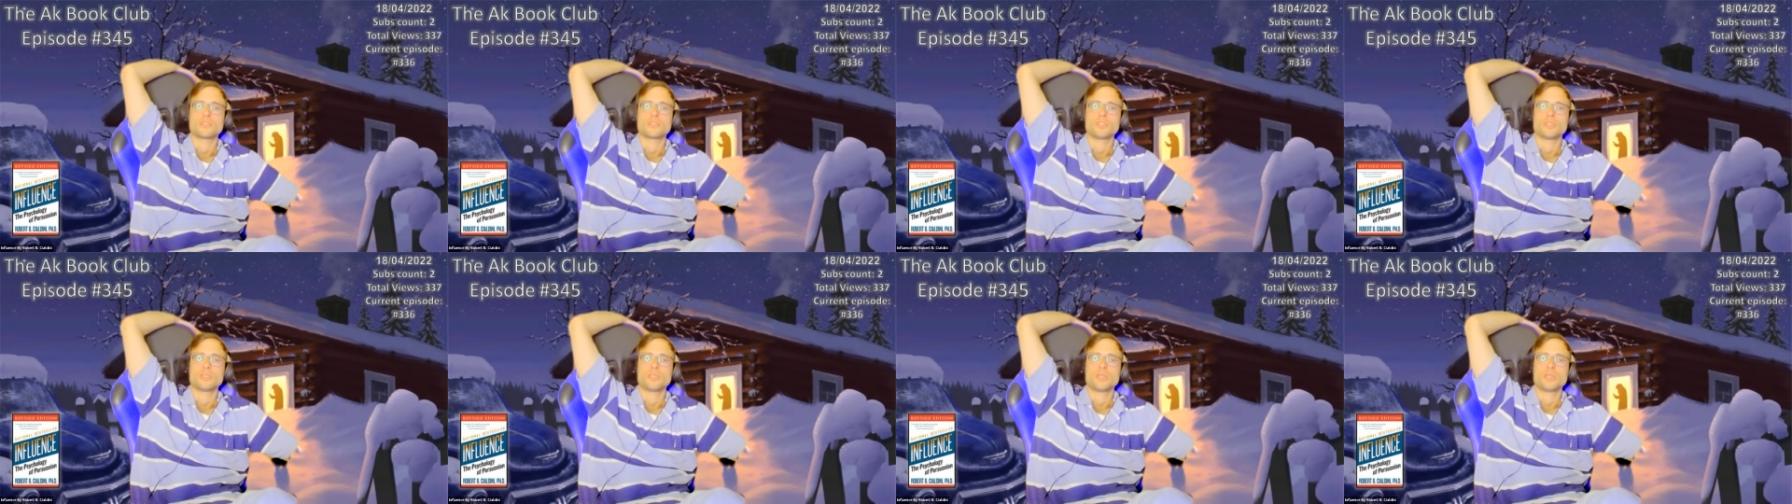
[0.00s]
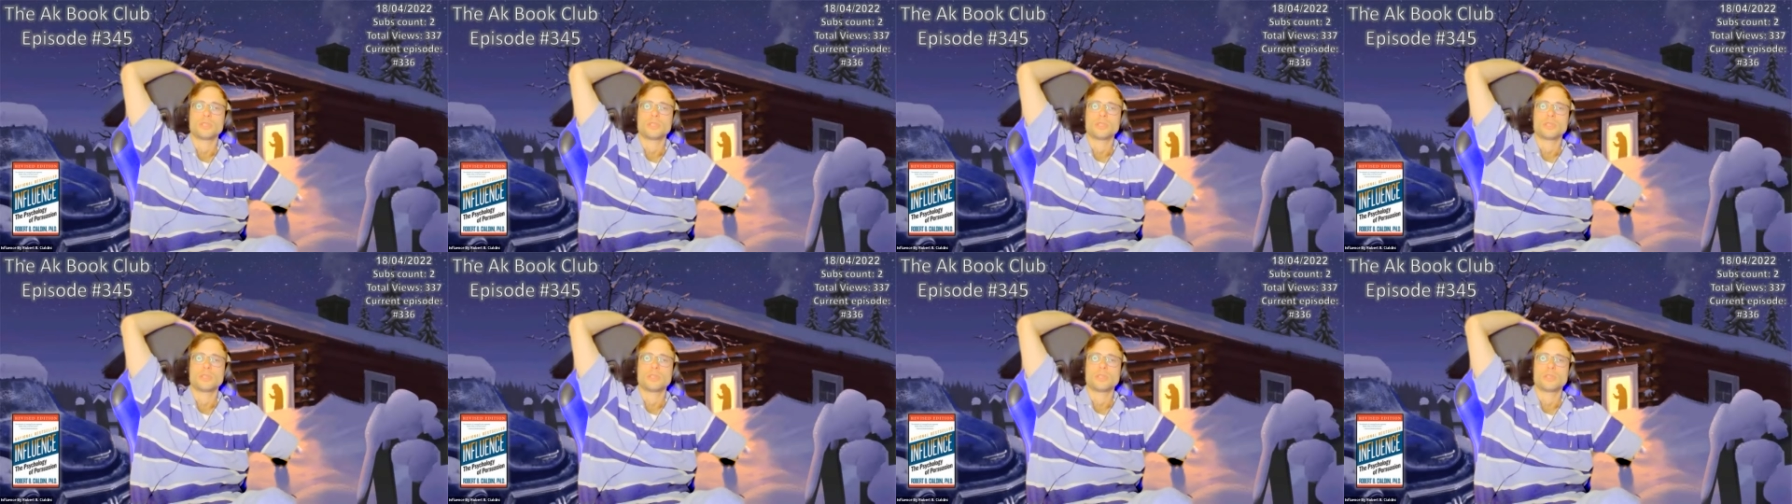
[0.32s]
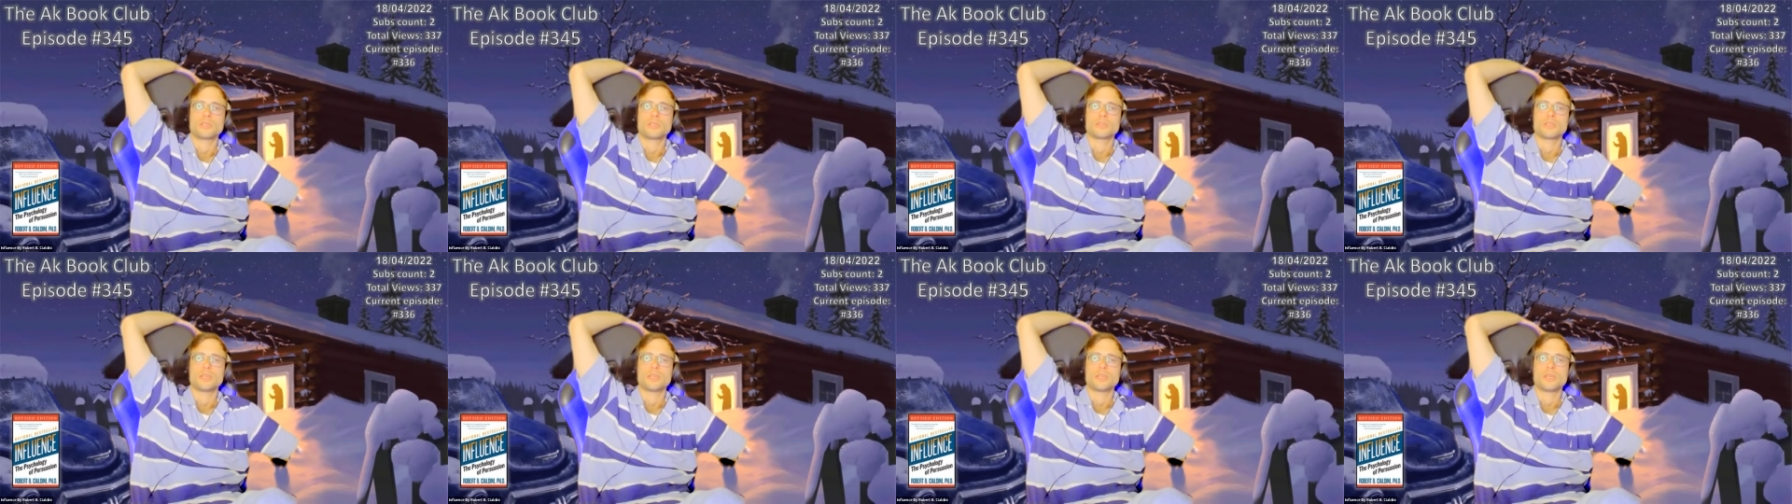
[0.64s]
genuine.
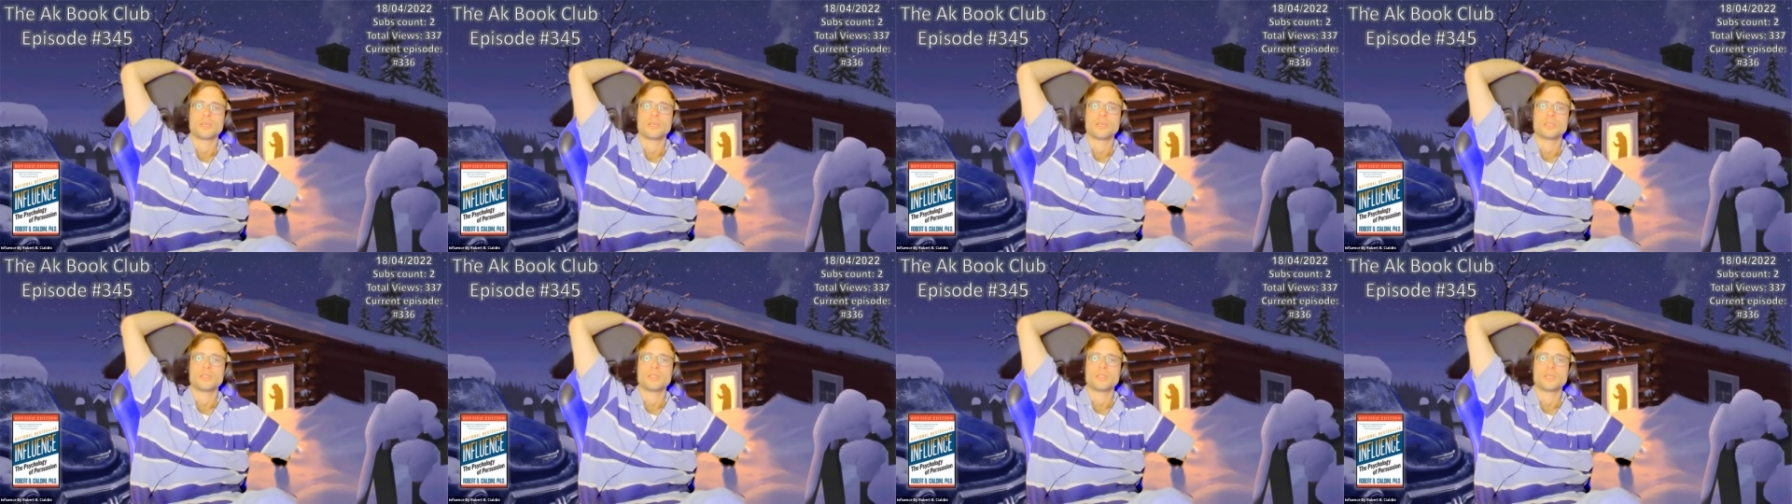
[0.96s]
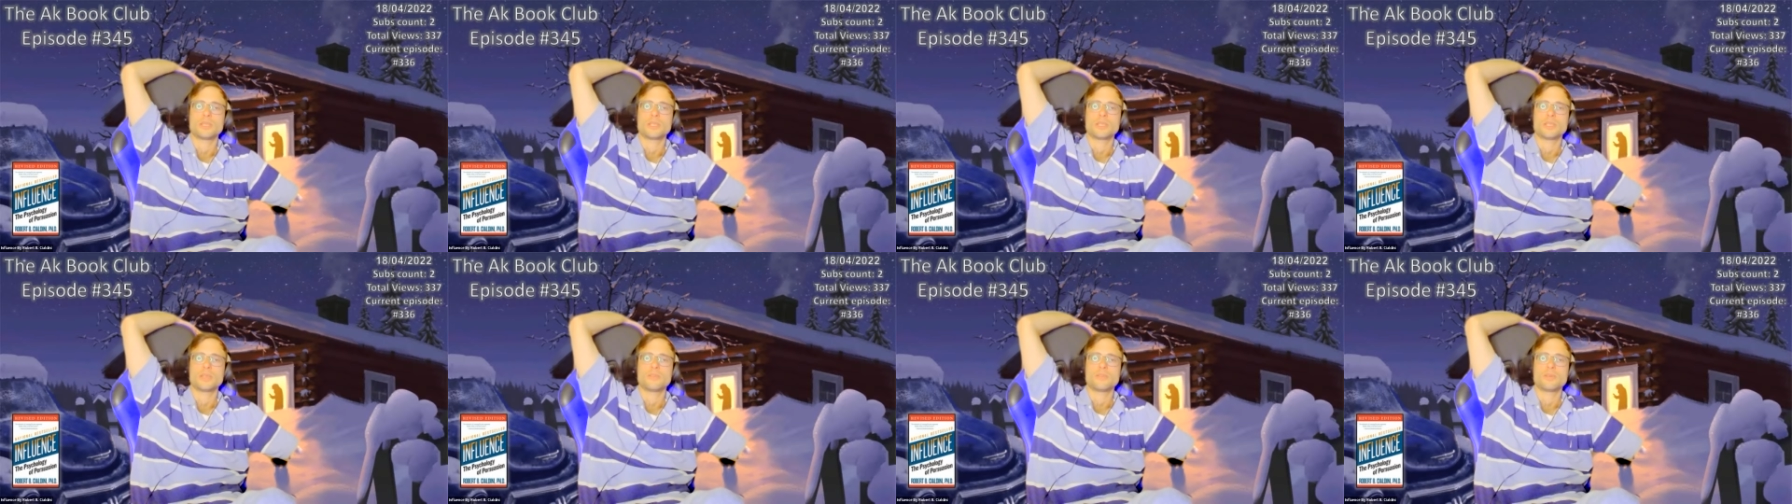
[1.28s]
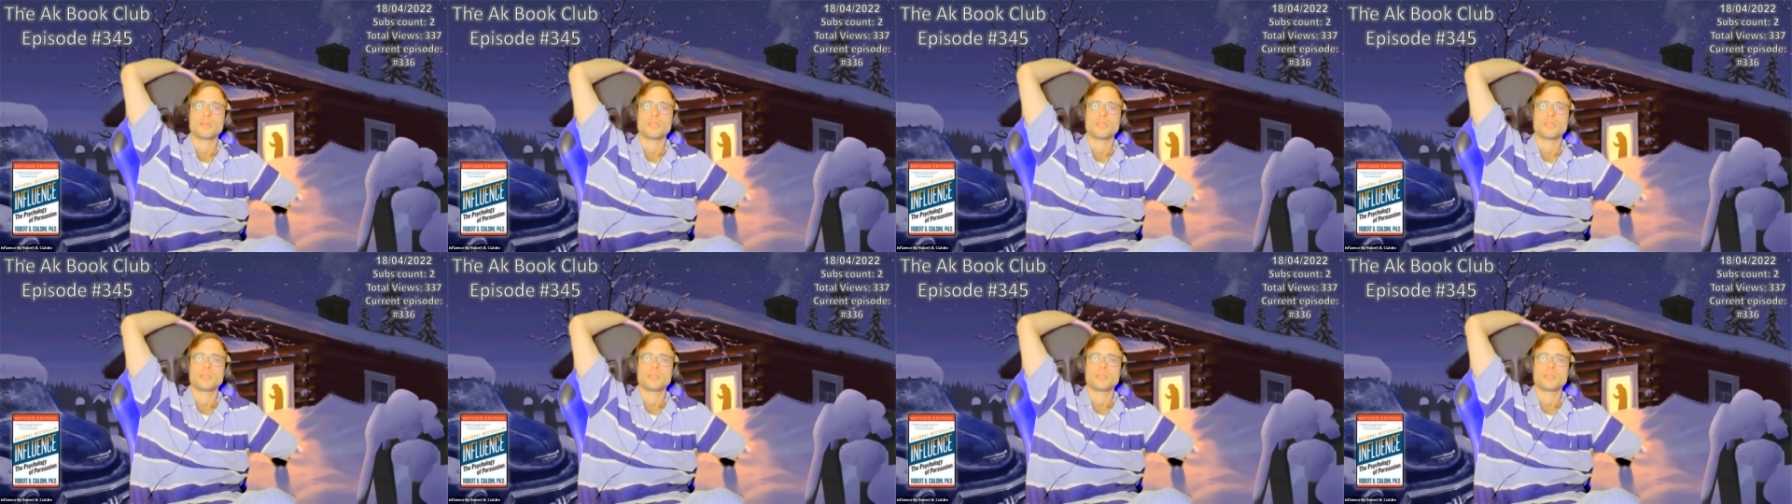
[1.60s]
The dealer never